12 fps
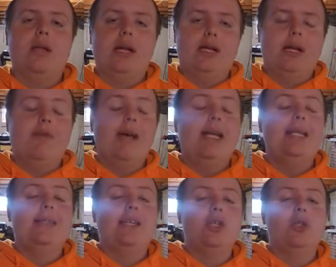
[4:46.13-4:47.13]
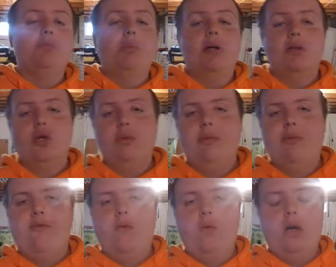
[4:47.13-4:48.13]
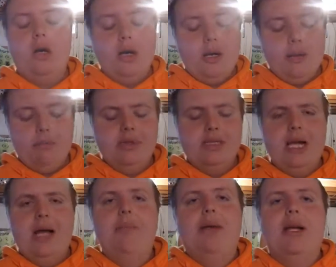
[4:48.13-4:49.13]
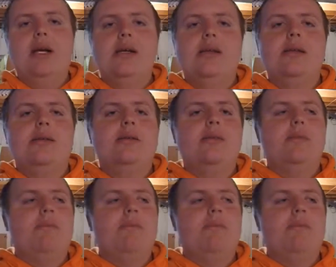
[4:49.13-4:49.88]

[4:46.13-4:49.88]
I've had these arrows bust on me before, but not because